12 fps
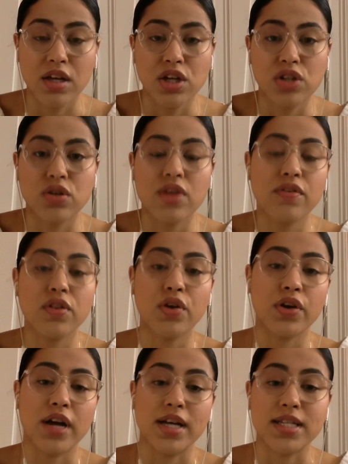So even though you're
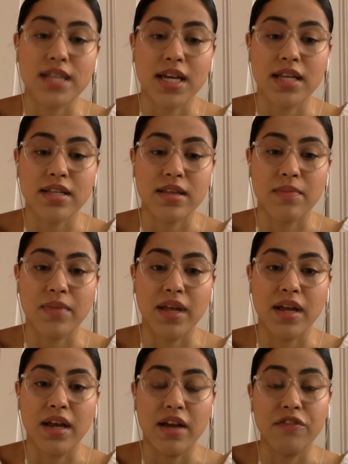not saying
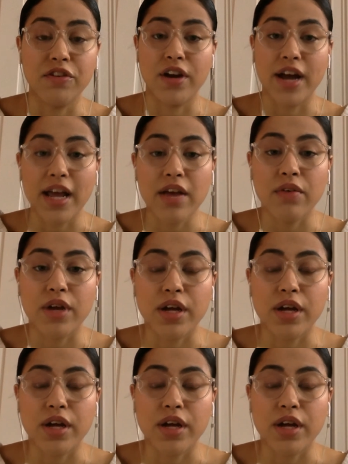something, if you're angry,